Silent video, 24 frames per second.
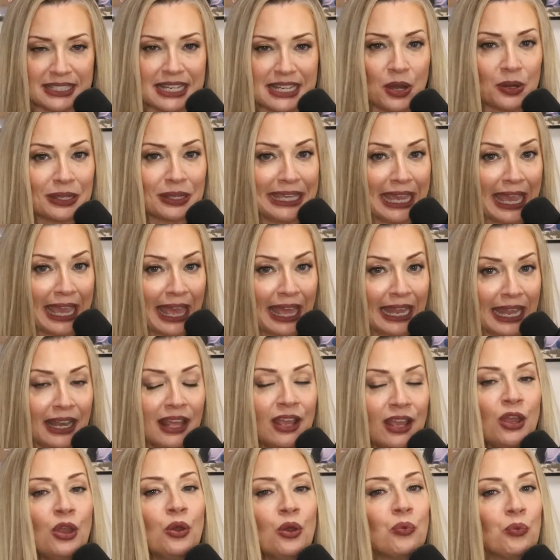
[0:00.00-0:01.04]
Now, again,
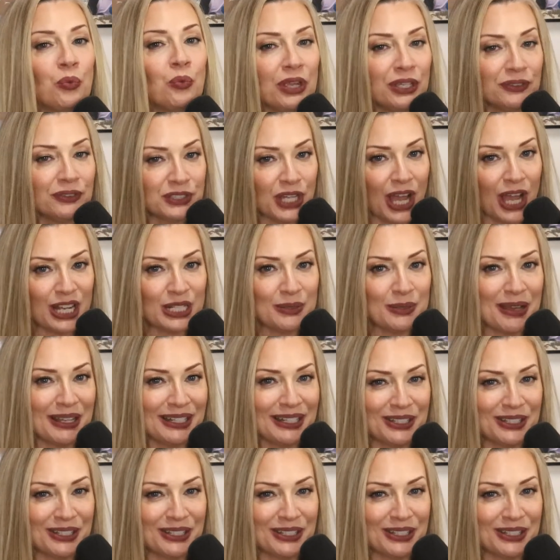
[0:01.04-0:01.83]
we've talked about